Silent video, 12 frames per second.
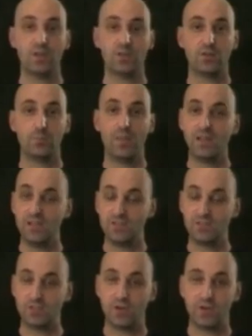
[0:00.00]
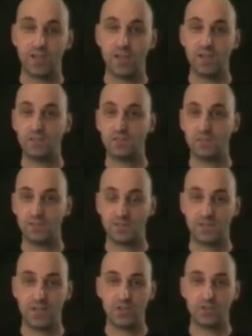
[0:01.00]
mainly stargates and
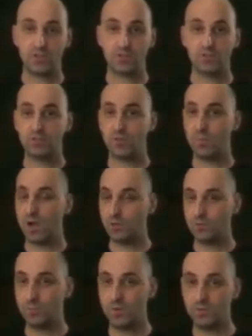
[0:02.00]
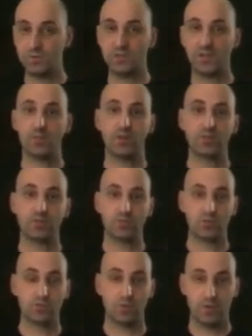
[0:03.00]
stations, some outpost elements
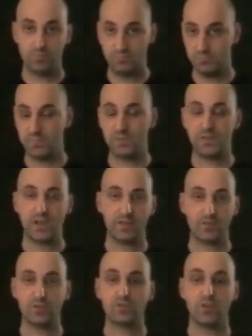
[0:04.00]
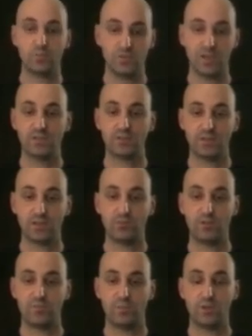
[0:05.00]
also, and diverse objects
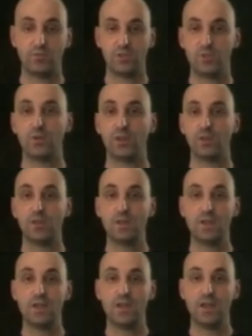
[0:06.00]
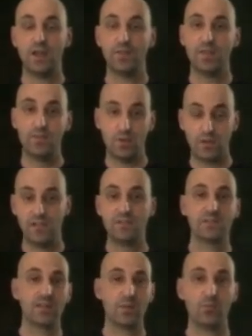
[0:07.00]
that we have been redoing. And then the
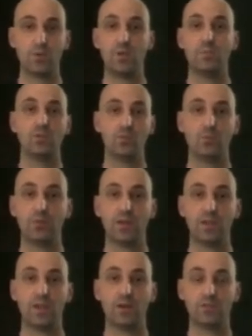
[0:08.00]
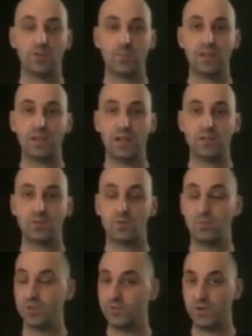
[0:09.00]
next step will be to bring out a bit later,
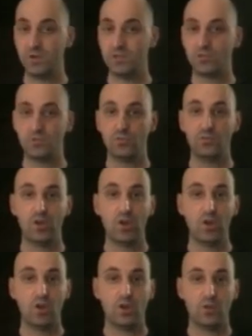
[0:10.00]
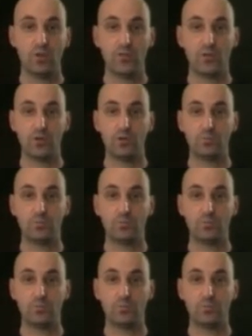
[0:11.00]
but very soon, another